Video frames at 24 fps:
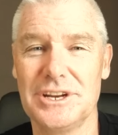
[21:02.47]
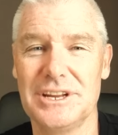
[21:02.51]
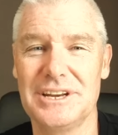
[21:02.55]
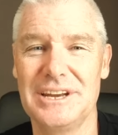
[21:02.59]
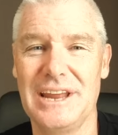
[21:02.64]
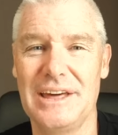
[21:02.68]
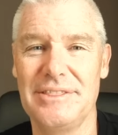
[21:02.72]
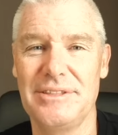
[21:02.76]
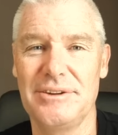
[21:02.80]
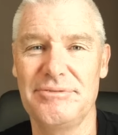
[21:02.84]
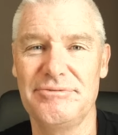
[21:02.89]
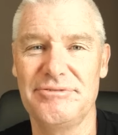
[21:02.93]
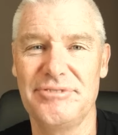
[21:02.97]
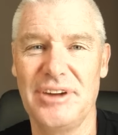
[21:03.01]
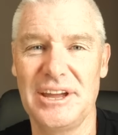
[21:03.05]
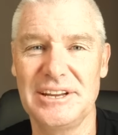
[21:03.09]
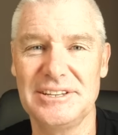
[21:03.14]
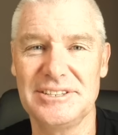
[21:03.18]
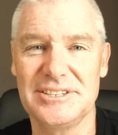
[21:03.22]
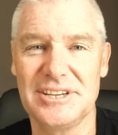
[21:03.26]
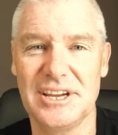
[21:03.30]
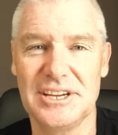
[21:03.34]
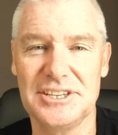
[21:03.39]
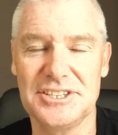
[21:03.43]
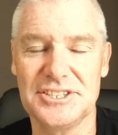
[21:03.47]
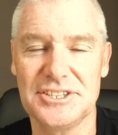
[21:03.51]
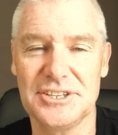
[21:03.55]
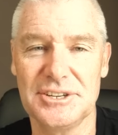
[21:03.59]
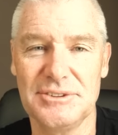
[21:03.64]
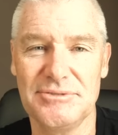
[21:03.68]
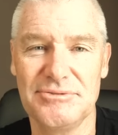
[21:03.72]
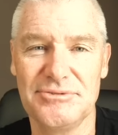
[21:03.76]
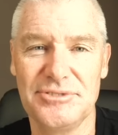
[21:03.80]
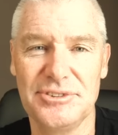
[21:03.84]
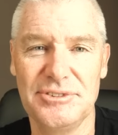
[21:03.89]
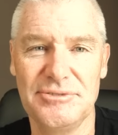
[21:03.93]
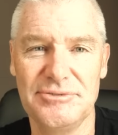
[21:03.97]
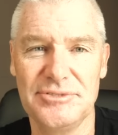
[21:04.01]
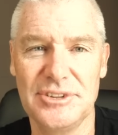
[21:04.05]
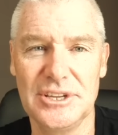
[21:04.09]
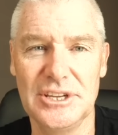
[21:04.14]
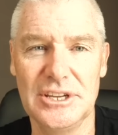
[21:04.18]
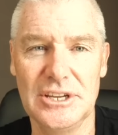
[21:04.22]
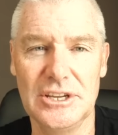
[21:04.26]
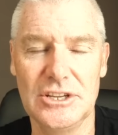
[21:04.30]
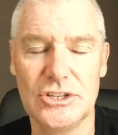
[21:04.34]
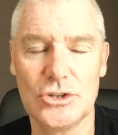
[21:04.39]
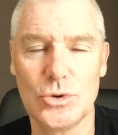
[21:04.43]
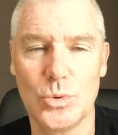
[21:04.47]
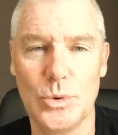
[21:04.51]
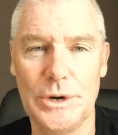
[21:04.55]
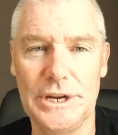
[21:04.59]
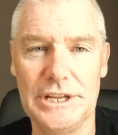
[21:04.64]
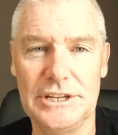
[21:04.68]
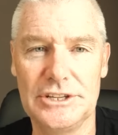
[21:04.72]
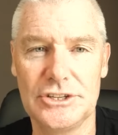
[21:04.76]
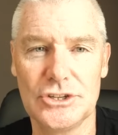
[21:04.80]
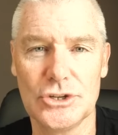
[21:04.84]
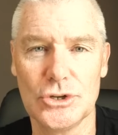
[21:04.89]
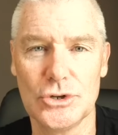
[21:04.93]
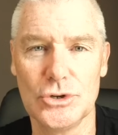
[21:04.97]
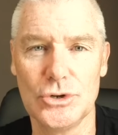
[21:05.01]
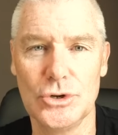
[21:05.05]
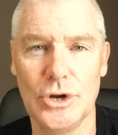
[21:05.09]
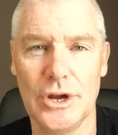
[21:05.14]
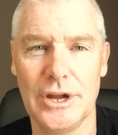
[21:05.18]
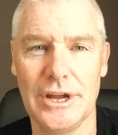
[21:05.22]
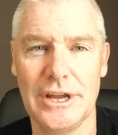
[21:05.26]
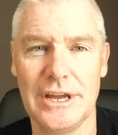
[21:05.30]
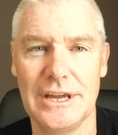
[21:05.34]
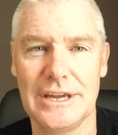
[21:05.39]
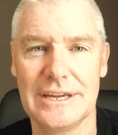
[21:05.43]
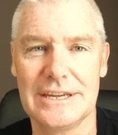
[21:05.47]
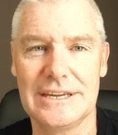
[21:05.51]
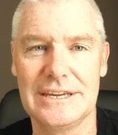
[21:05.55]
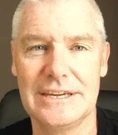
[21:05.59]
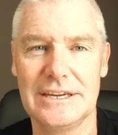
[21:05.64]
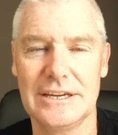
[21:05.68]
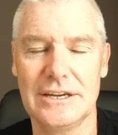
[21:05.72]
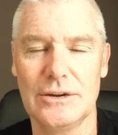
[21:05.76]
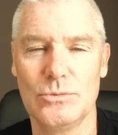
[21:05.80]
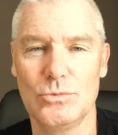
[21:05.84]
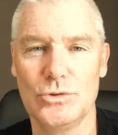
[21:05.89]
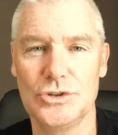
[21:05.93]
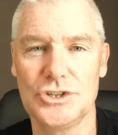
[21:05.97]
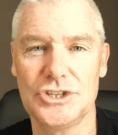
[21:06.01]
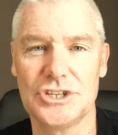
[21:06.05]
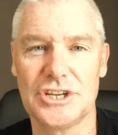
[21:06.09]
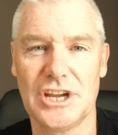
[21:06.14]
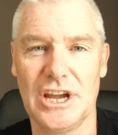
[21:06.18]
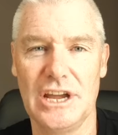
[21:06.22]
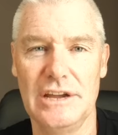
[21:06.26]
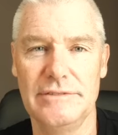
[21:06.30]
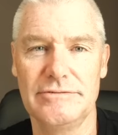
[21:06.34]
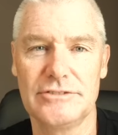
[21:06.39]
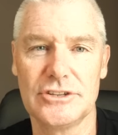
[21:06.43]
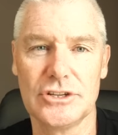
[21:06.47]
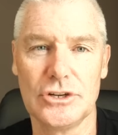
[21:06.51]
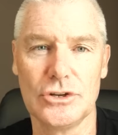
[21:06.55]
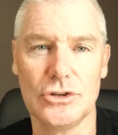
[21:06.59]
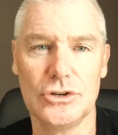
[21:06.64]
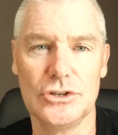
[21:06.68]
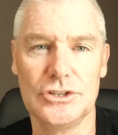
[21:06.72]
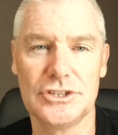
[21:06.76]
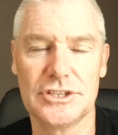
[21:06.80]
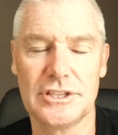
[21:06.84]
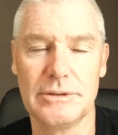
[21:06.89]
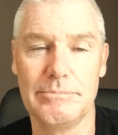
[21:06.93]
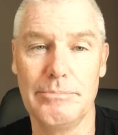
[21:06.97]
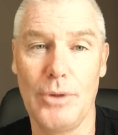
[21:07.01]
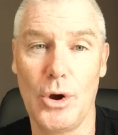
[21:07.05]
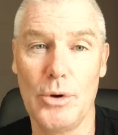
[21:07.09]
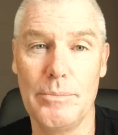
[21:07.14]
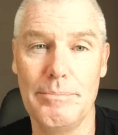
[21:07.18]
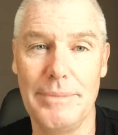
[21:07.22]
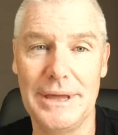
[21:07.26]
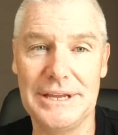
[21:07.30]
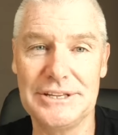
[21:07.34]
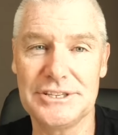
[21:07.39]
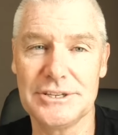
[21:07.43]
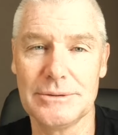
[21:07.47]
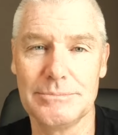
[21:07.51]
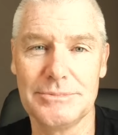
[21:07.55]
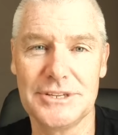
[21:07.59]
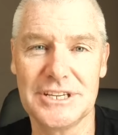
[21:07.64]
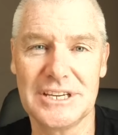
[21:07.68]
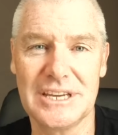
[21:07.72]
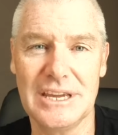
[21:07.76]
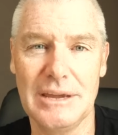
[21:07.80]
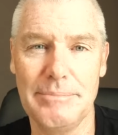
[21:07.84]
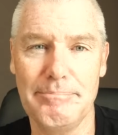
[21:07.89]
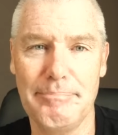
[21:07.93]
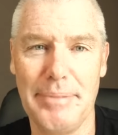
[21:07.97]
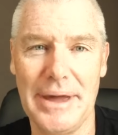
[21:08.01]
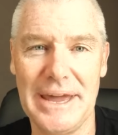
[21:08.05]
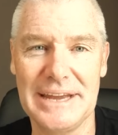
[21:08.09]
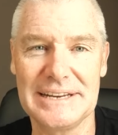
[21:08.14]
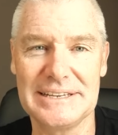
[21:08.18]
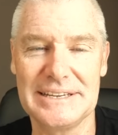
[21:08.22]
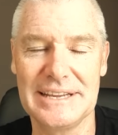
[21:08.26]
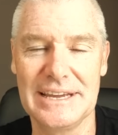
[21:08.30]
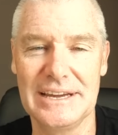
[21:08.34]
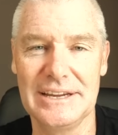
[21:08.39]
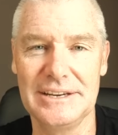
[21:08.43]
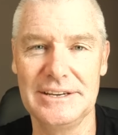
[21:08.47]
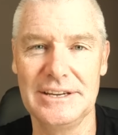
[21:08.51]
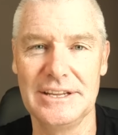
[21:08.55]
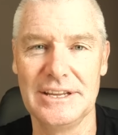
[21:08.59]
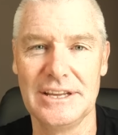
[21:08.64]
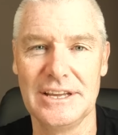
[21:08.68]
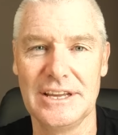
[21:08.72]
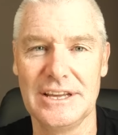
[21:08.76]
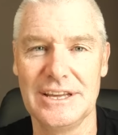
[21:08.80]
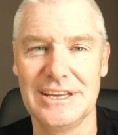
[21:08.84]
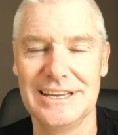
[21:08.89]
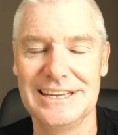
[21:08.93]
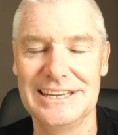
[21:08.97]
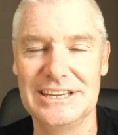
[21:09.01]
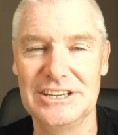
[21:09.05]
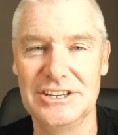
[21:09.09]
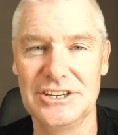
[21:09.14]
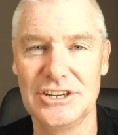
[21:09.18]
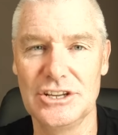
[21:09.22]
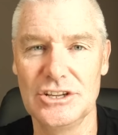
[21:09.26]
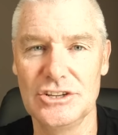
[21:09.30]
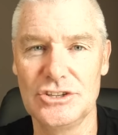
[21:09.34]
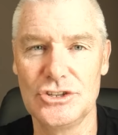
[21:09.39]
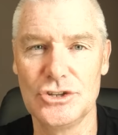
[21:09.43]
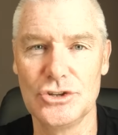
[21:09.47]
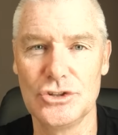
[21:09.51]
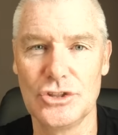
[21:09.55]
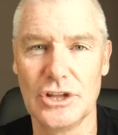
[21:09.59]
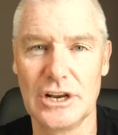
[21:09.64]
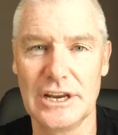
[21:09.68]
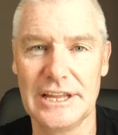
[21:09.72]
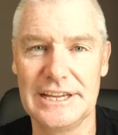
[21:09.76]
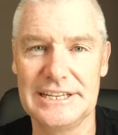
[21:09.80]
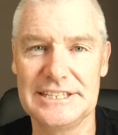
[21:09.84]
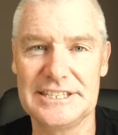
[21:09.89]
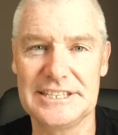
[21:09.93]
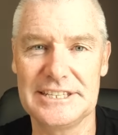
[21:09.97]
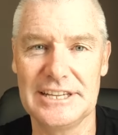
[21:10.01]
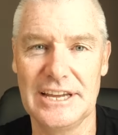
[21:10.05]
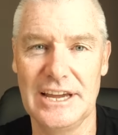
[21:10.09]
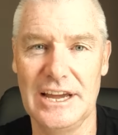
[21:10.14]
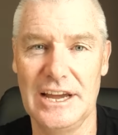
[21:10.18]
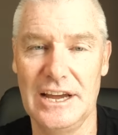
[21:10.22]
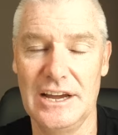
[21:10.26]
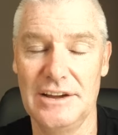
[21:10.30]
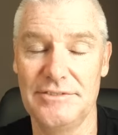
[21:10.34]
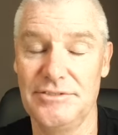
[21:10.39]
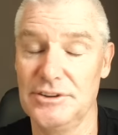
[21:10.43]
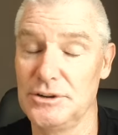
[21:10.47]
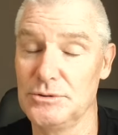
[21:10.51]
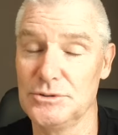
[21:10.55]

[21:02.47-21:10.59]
in another fantastic 50-22 kick, which gave Toulouse the momentum to get back down into the Leinster half.